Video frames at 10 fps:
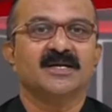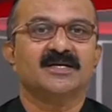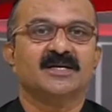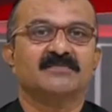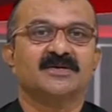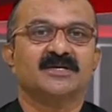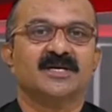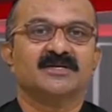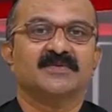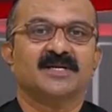The committee
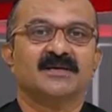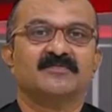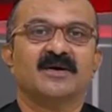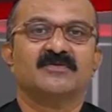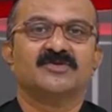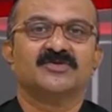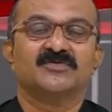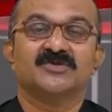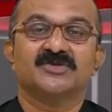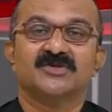has been empowered to
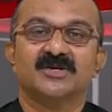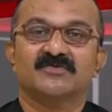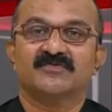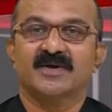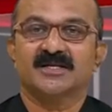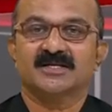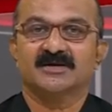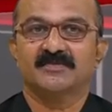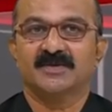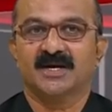investigate facts
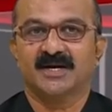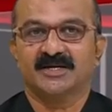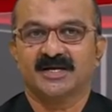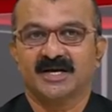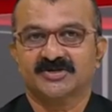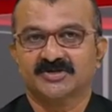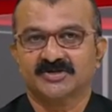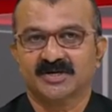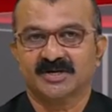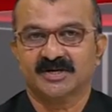behind action
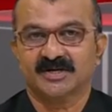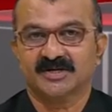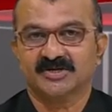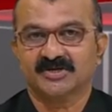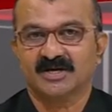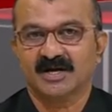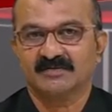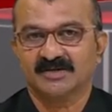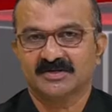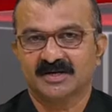taken against
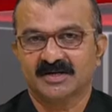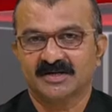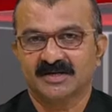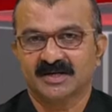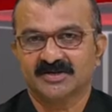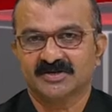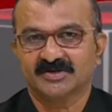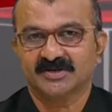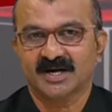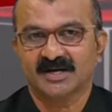garbage collecting
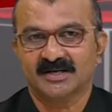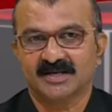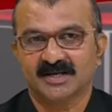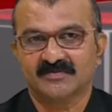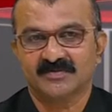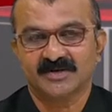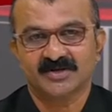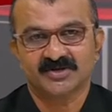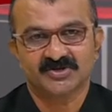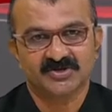agencies and their
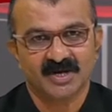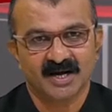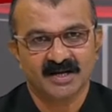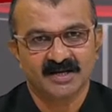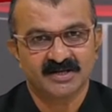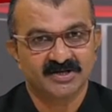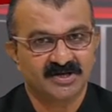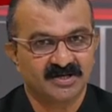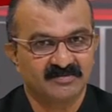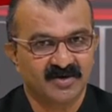working style. In the
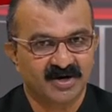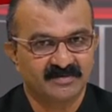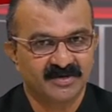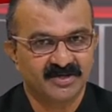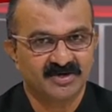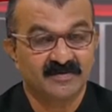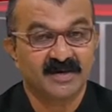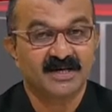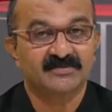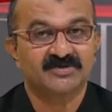general body meeting of
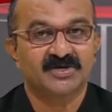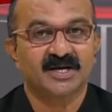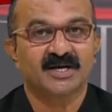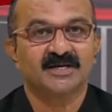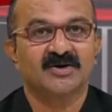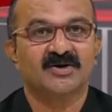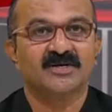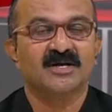NMC held on